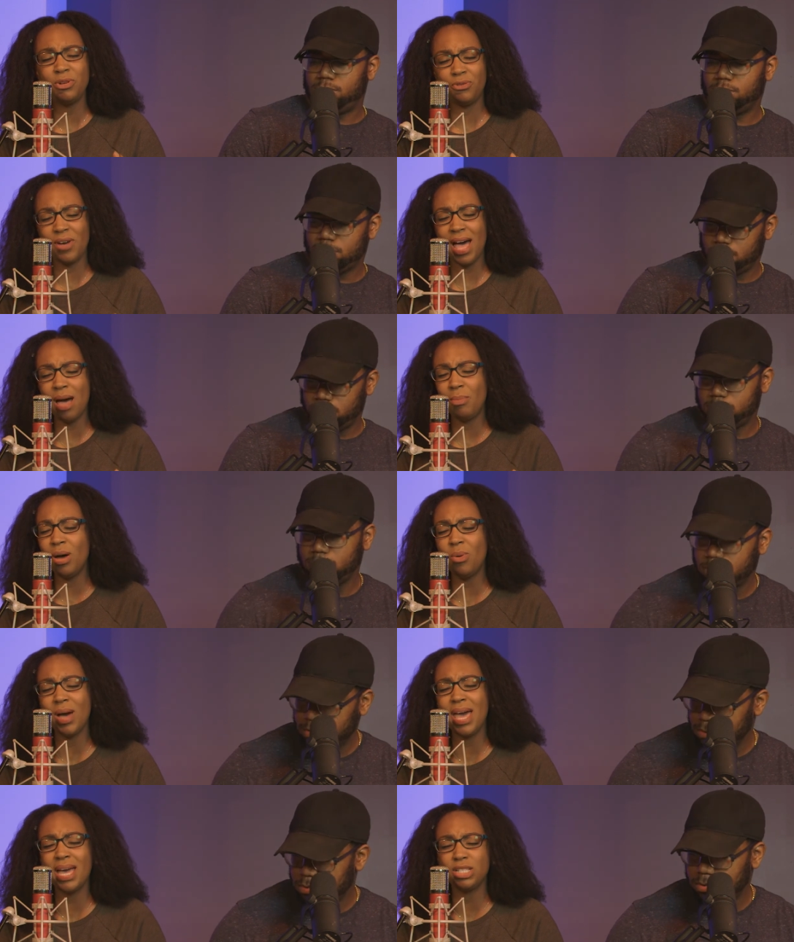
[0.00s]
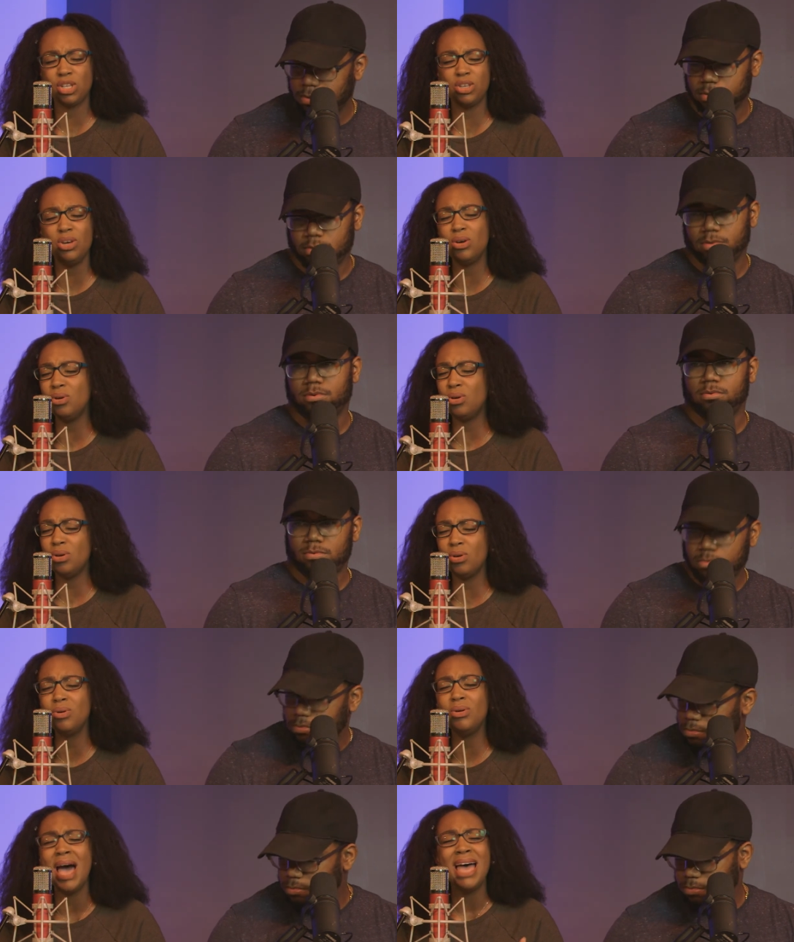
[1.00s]
Speaker 1: would find my way to you
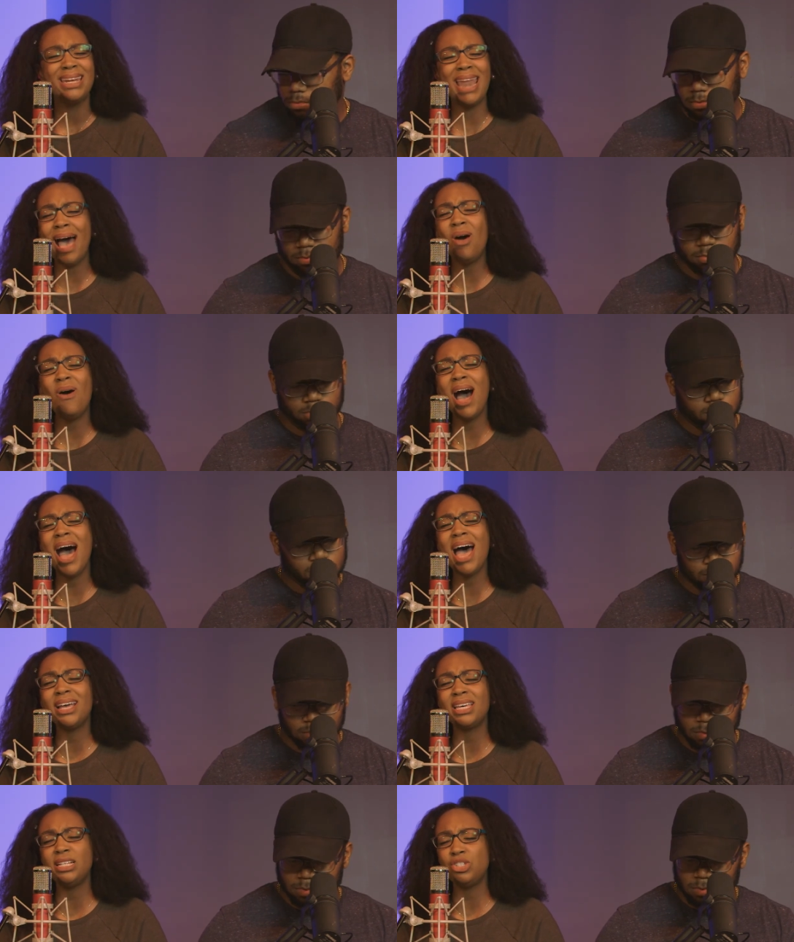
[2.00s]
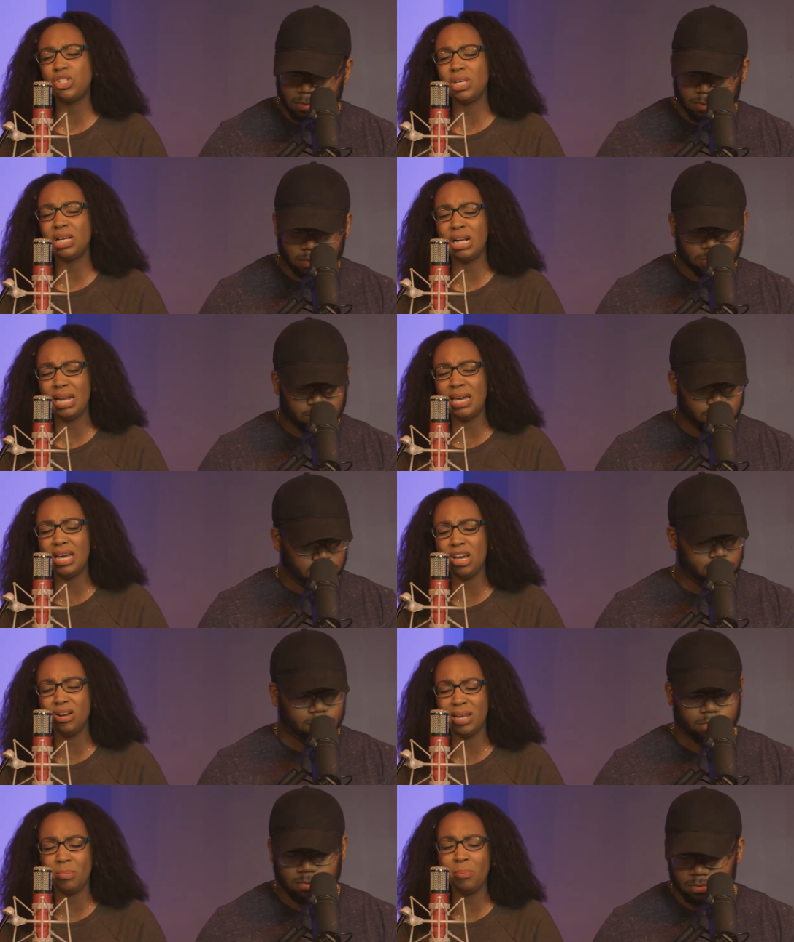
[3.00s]
Now I can see
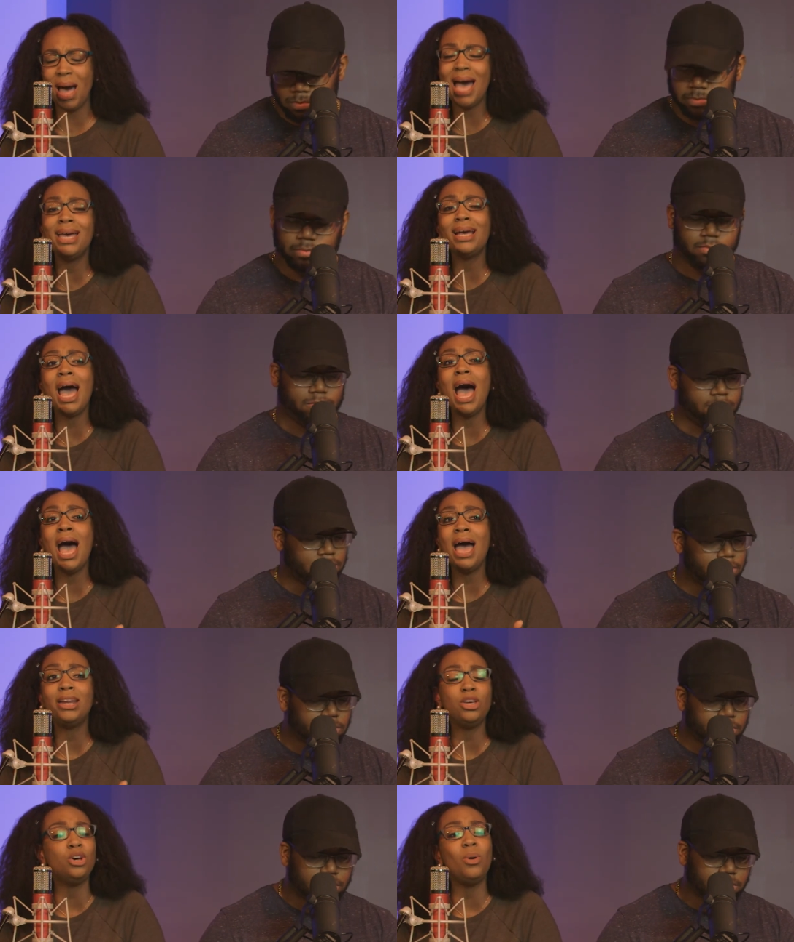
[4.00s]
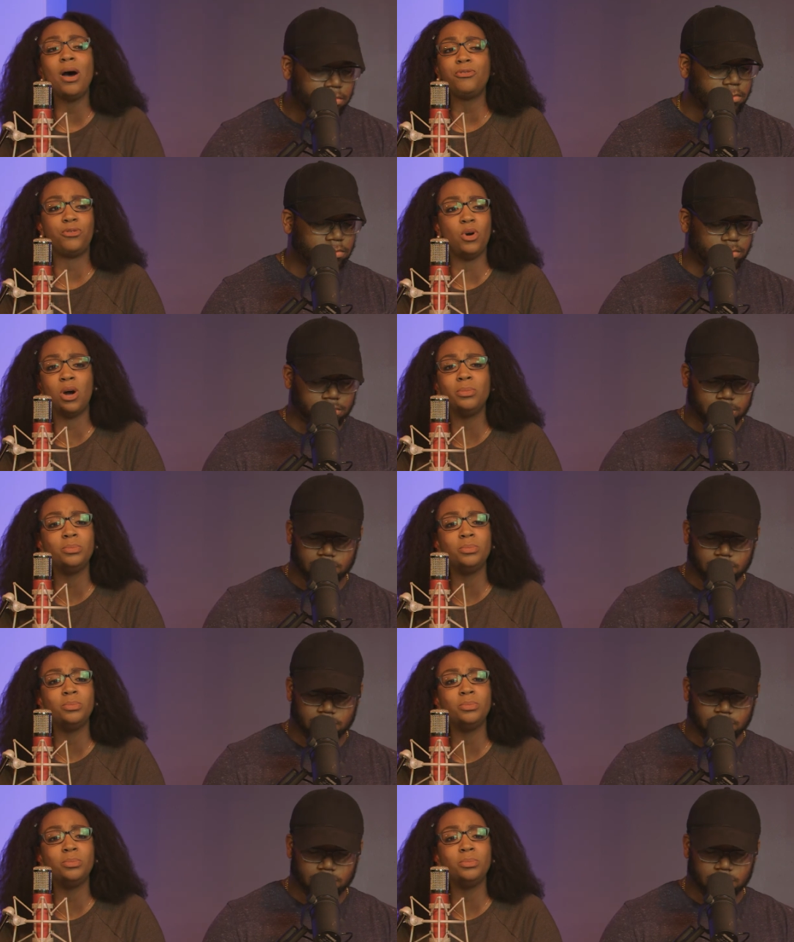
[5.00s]
clearly, my God, you are for